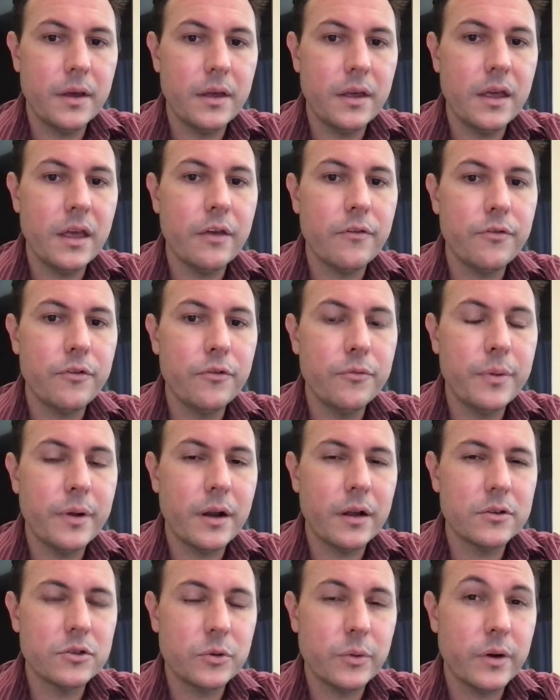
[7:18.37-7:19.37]
If you've been
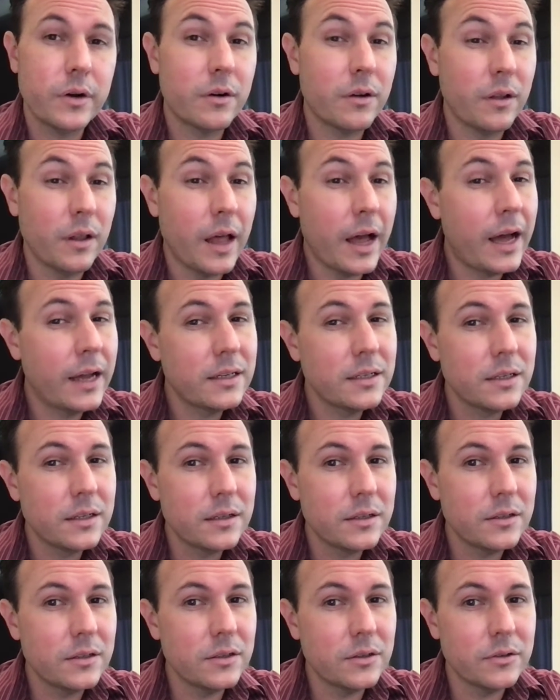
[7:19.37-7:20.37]
on Twitter a lot,
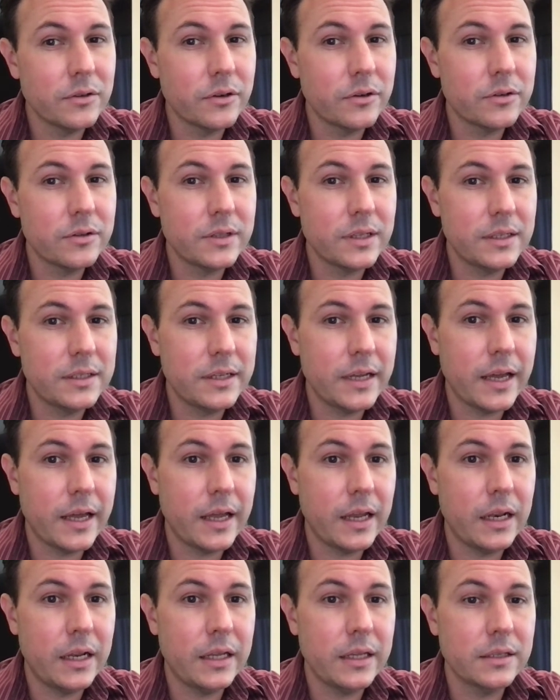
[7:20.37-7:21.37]
you'll notice that
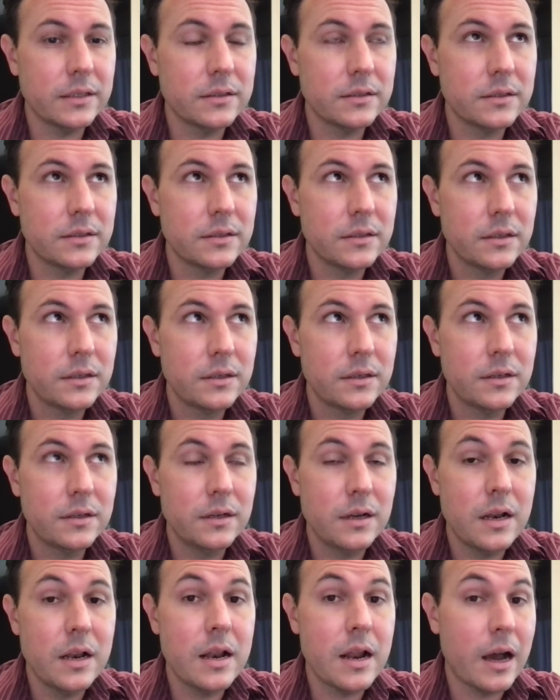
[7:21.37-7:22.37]
10 is
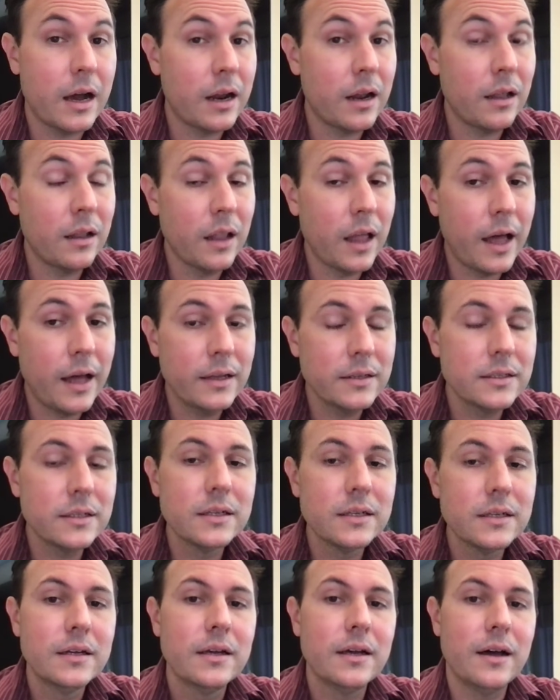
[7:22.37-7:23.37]
not a lot.
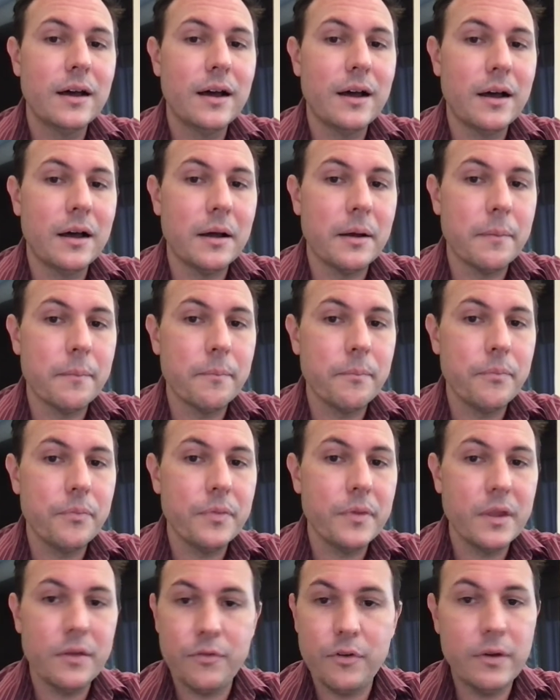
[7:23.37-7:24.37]

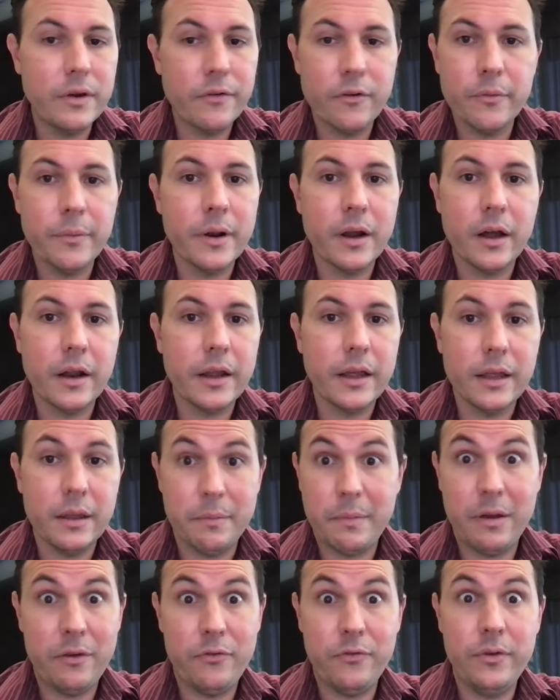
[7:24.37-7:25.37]
If you've never been on it, it
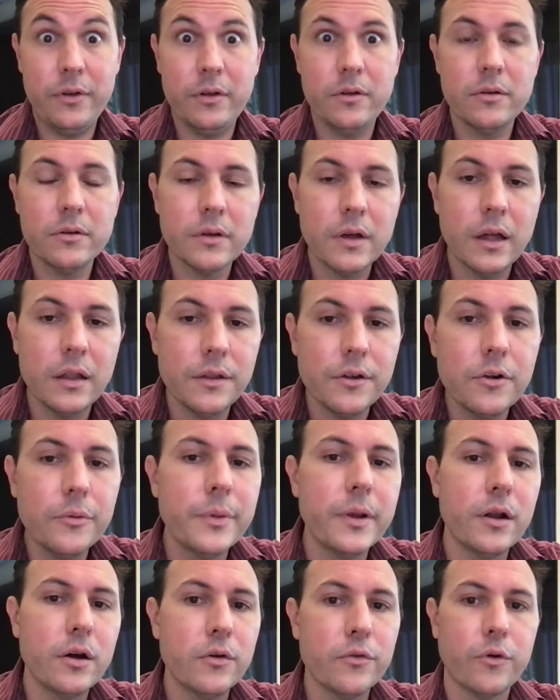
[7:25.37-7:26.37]
might feel a little
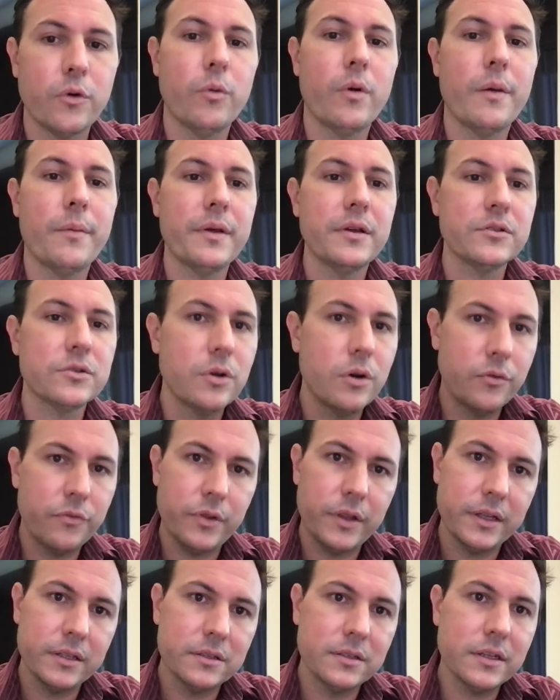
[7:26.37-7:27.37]
bit overwhelming. So
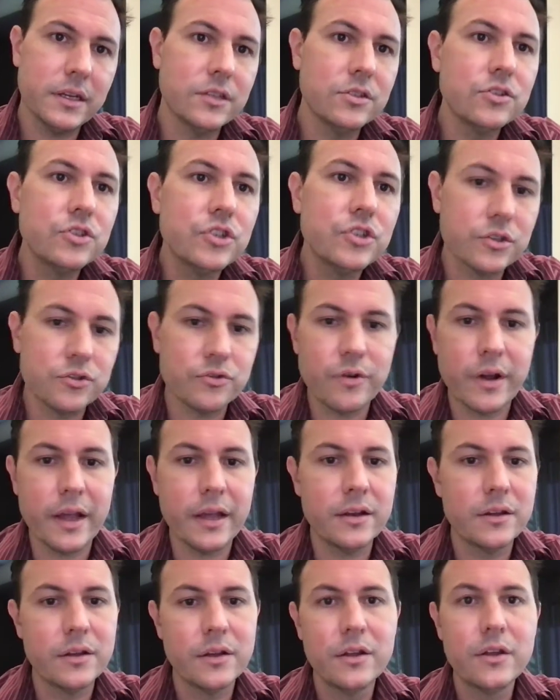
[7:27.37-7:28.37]
hopefully it's just
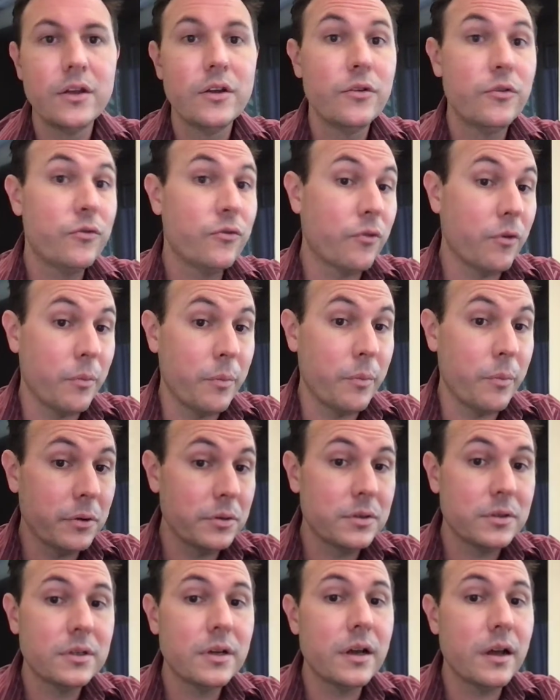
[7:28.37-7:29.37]
right for
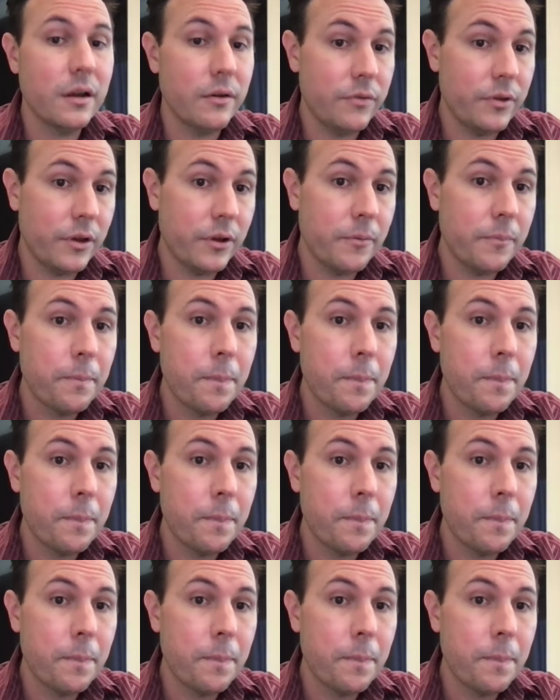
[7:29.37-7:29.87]
most of you.